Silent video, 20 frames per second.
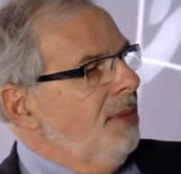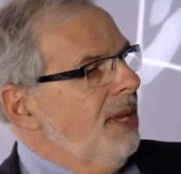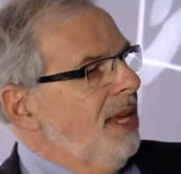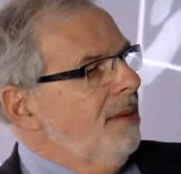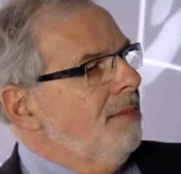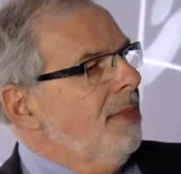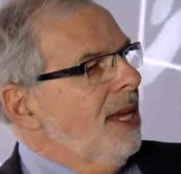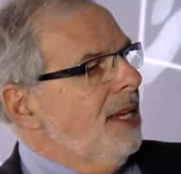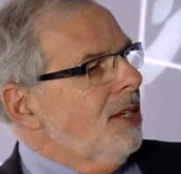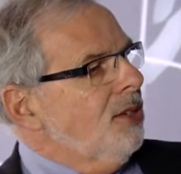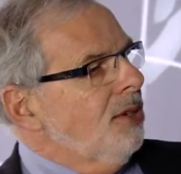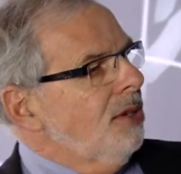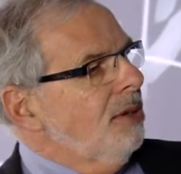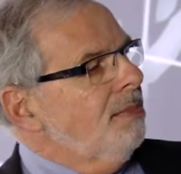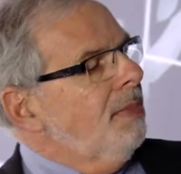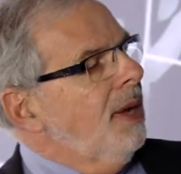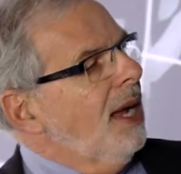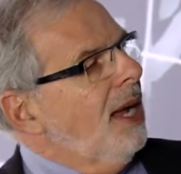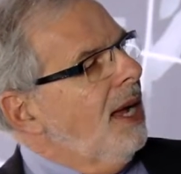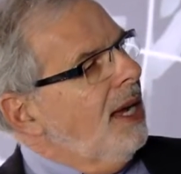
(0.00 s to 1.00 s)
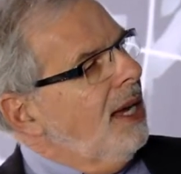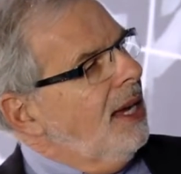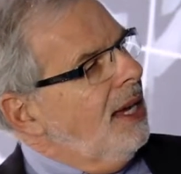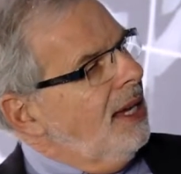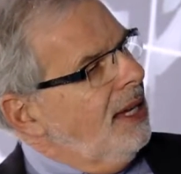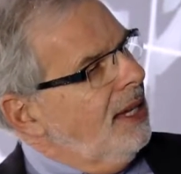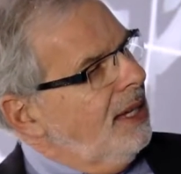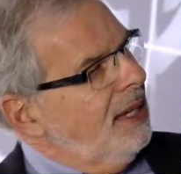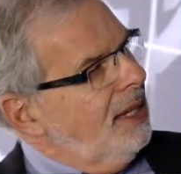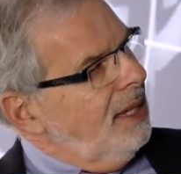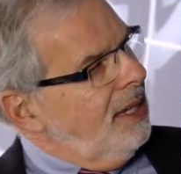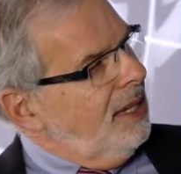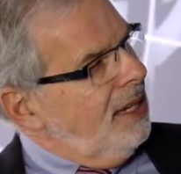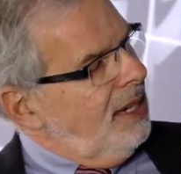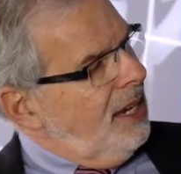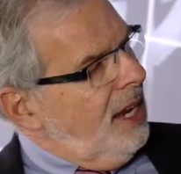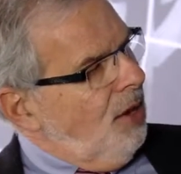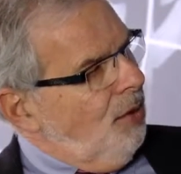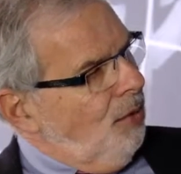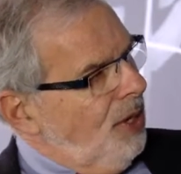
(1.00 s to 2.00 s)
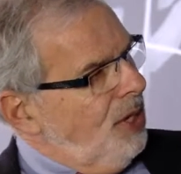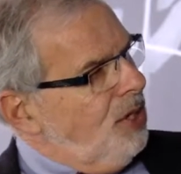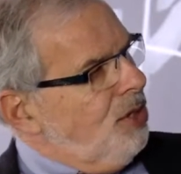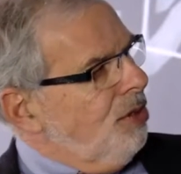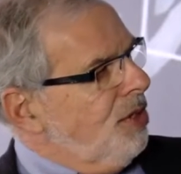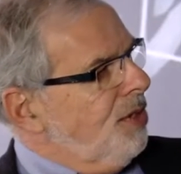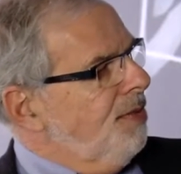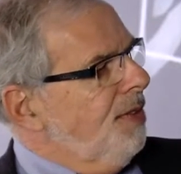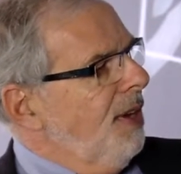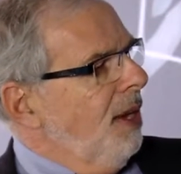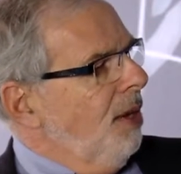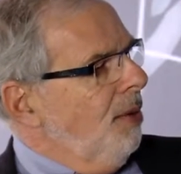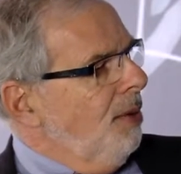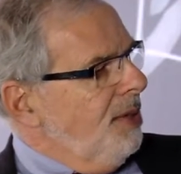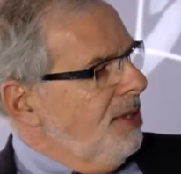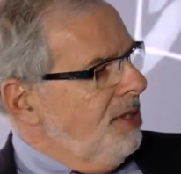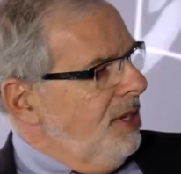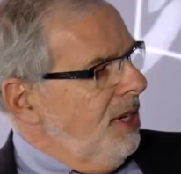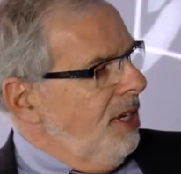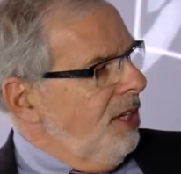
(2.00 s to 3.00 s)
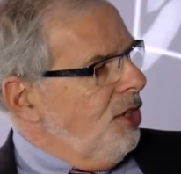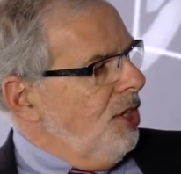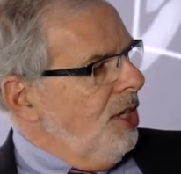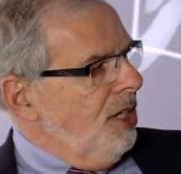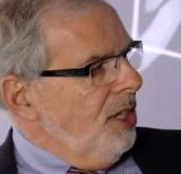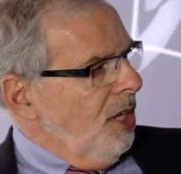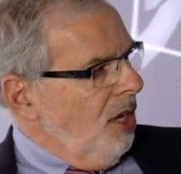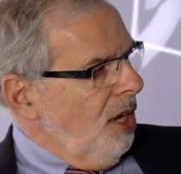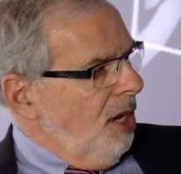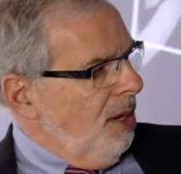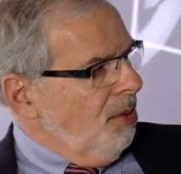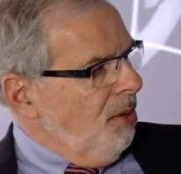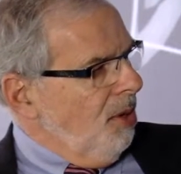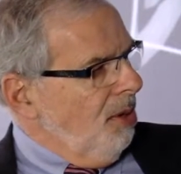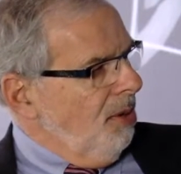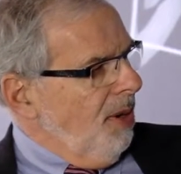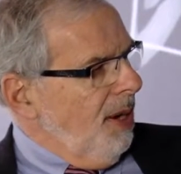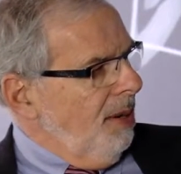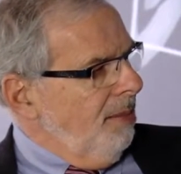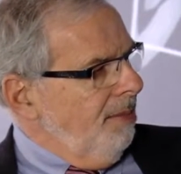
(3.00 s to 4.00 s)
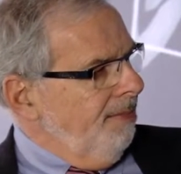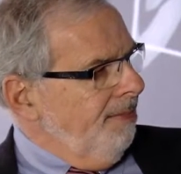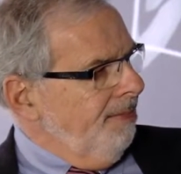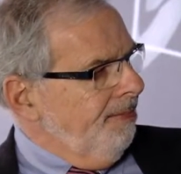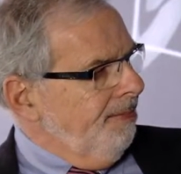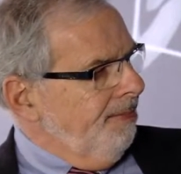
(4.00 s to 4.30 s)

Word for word: being mentored by a research fellow at CG in the law program,